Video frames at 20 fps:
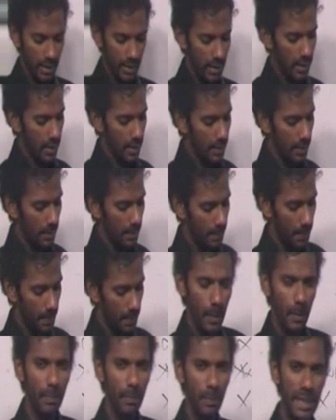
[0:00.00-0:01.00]
You
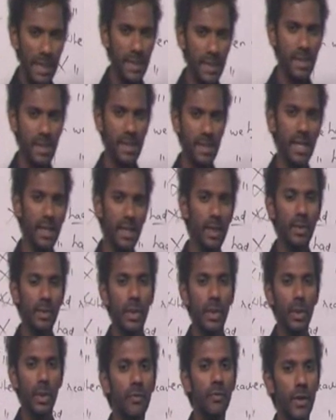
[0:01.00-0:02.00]
may please take down the
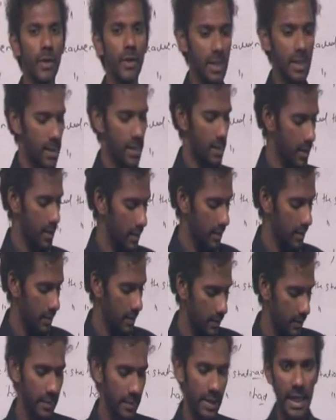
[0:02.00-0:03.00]
rule first,
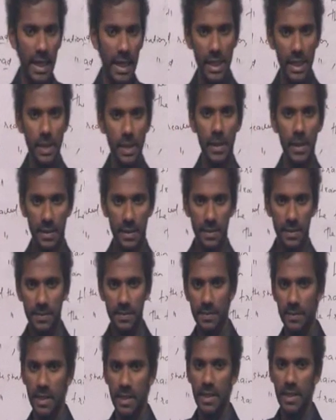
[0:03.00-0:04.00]
then I'll explain.
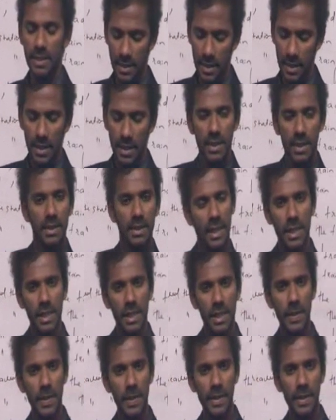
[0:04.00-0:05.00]
Right? Then I'll
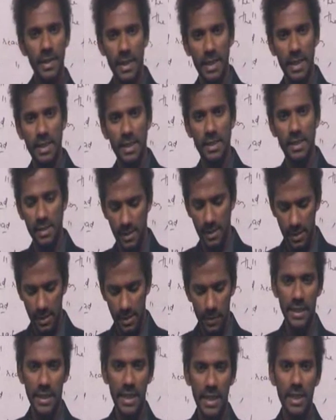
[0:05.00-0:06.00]
explain these sentences.
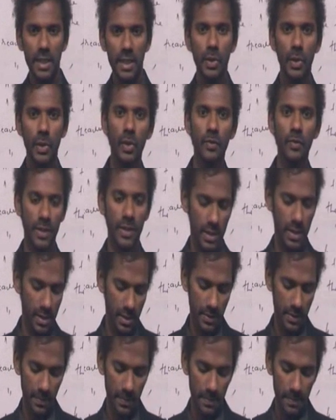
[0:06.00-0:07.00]
You may take down the rule
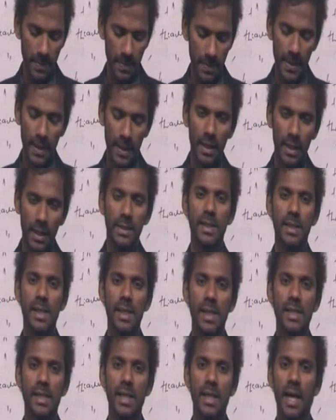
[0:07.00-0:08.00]
first. This
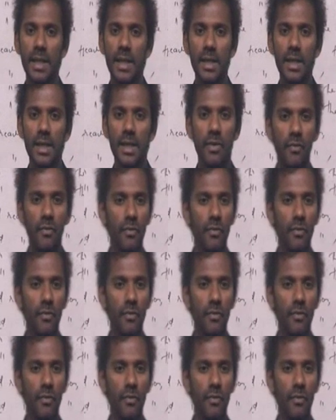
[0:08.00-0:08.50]
is regarding